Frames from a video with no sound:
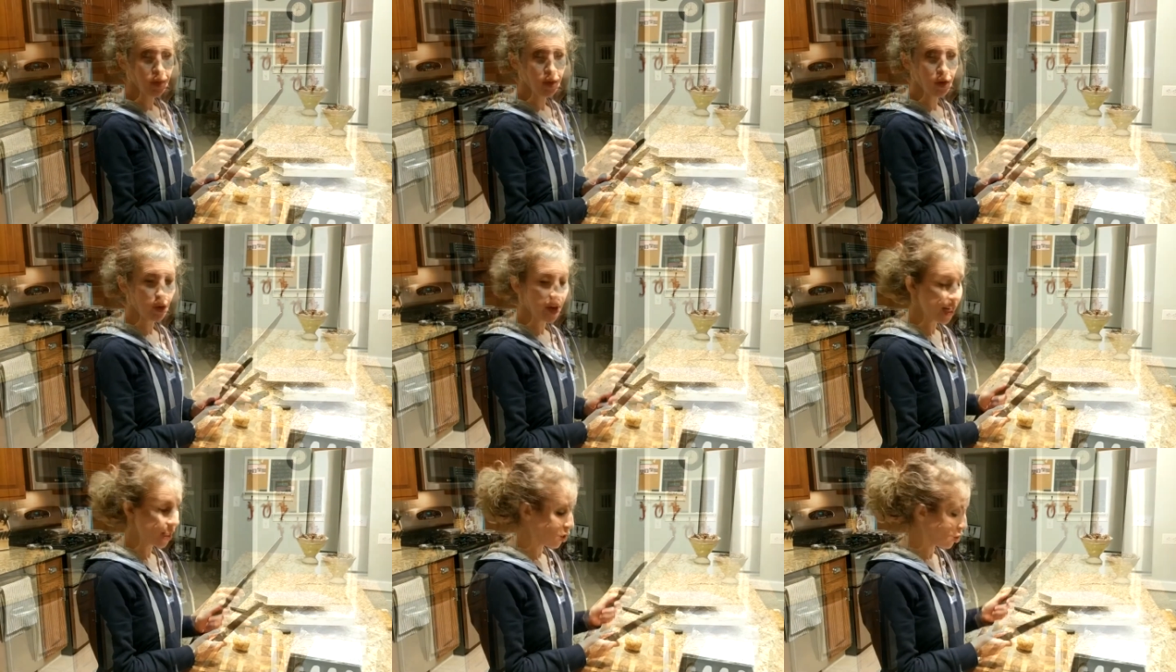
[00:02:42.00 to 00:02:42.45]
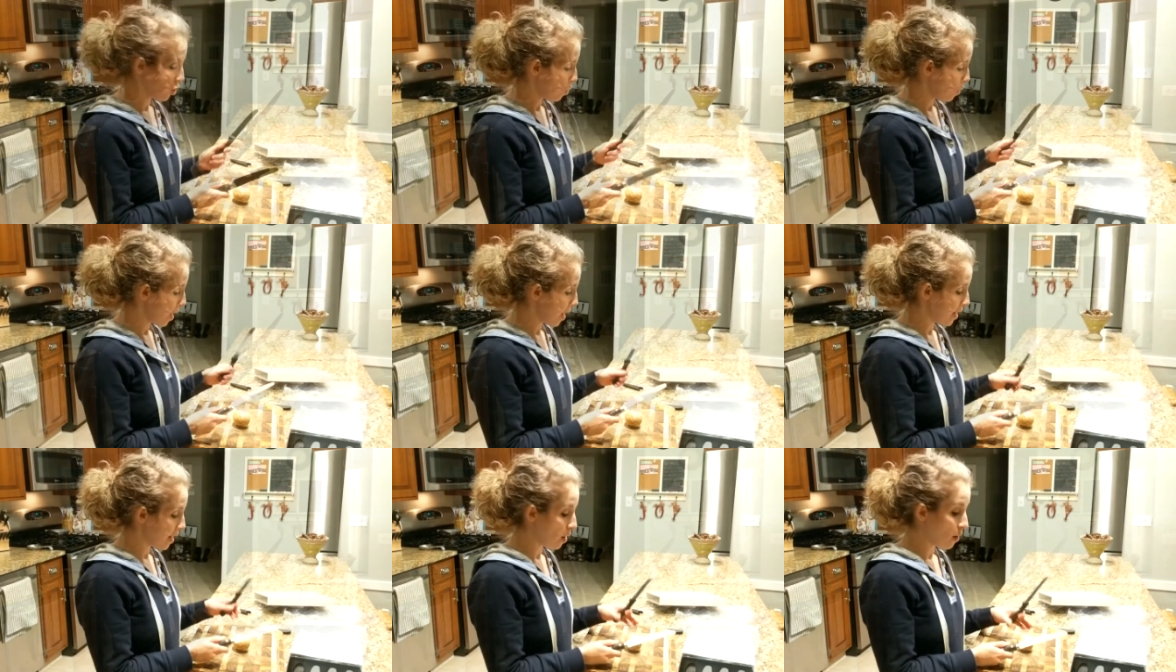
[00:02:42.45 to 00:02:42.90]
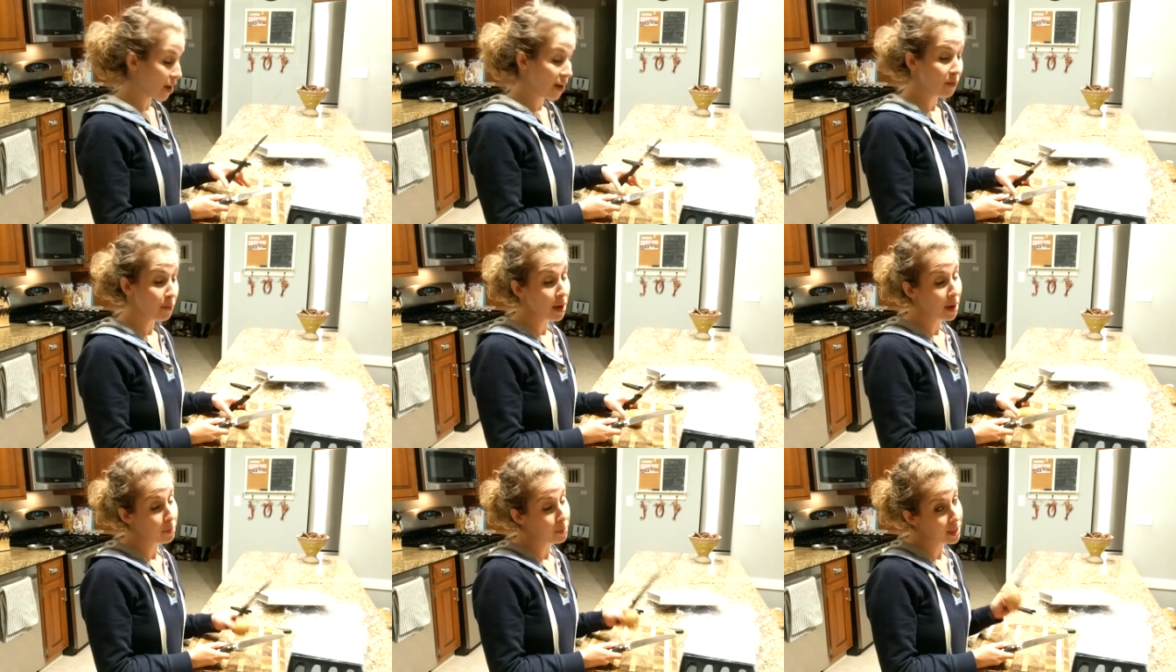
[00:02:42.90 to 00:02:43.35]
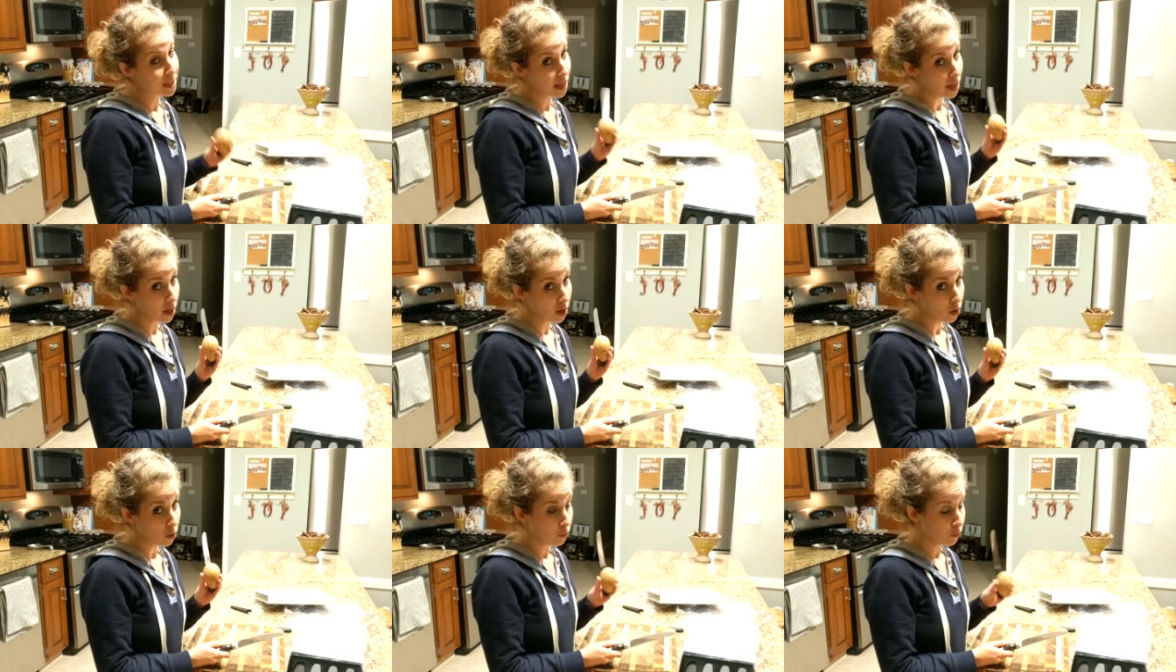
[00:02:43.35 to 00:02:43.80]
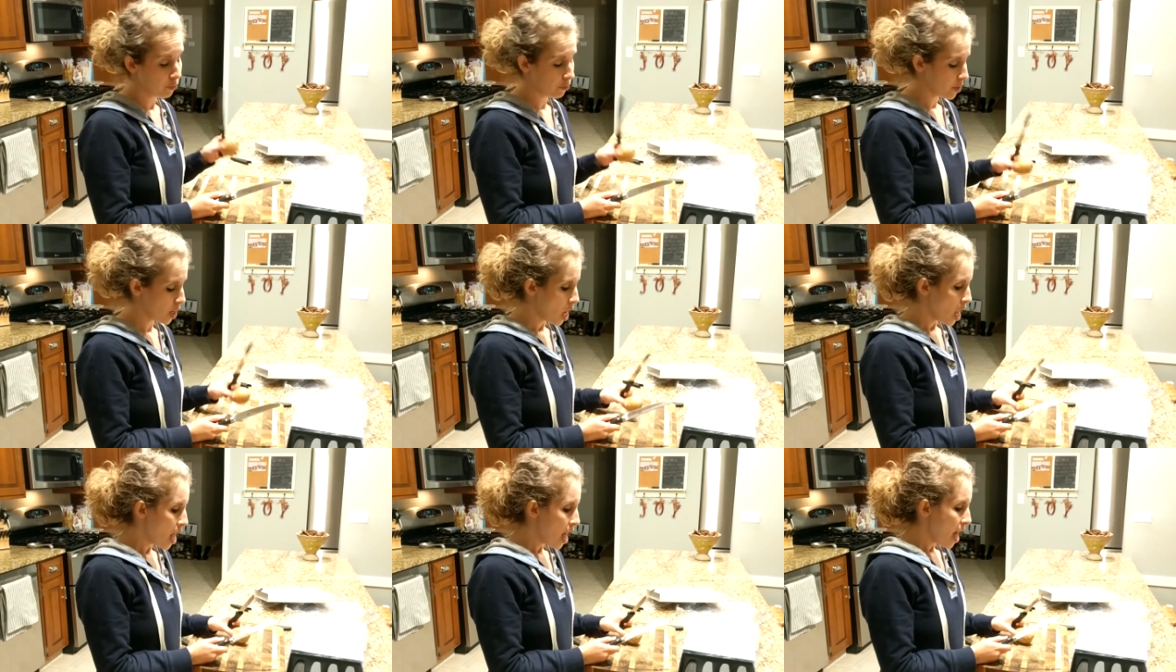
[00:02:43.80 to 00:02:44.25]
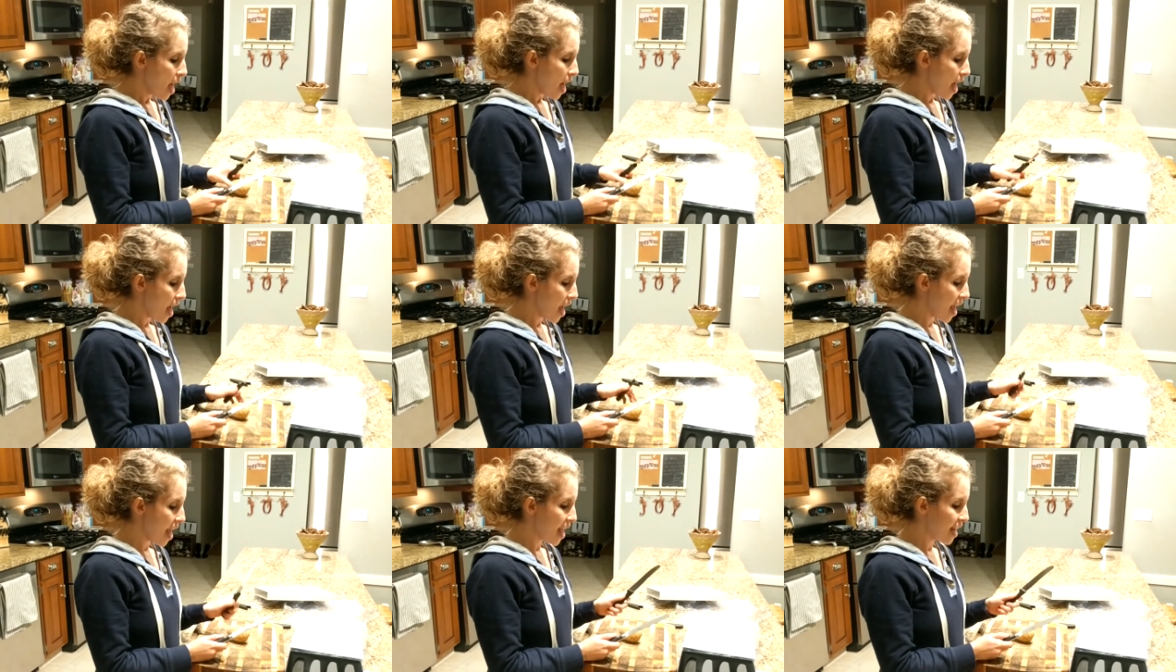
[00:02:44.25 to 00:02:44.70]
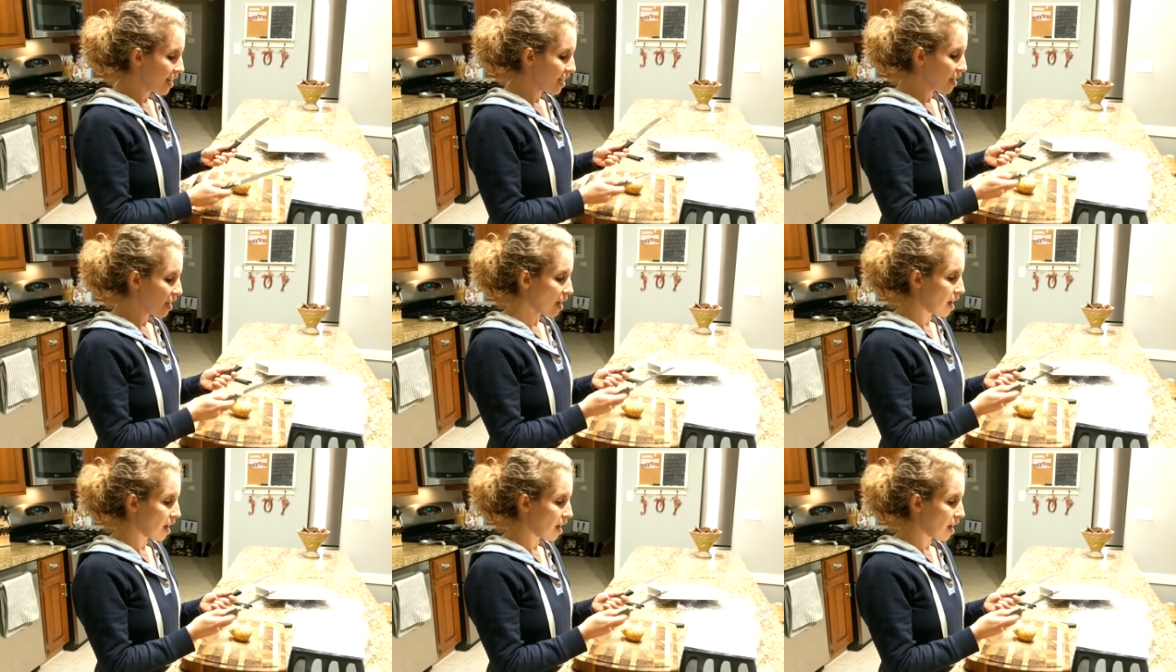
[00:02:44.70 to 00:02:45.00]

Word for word: Okay, so I now have my potato. And,